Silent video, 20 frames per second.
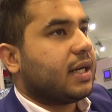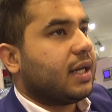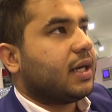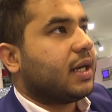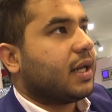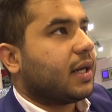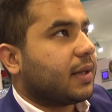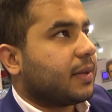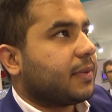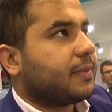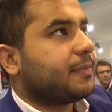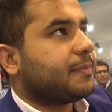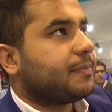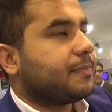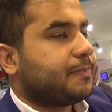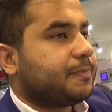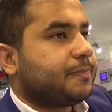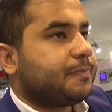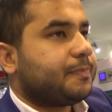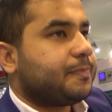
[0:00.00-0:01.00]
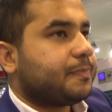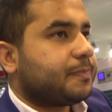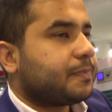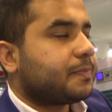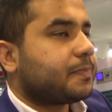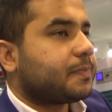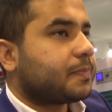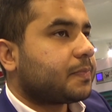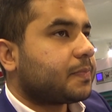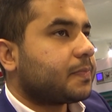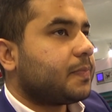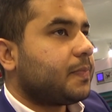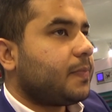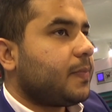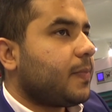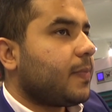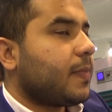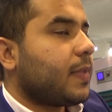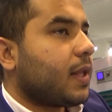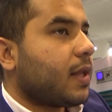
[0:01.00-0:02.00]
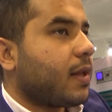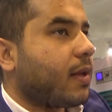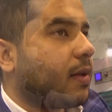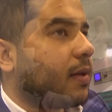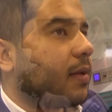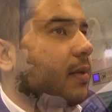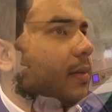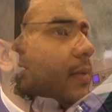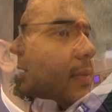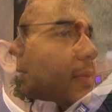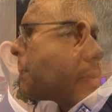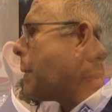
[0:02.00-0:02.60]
You can say for the price from the dry,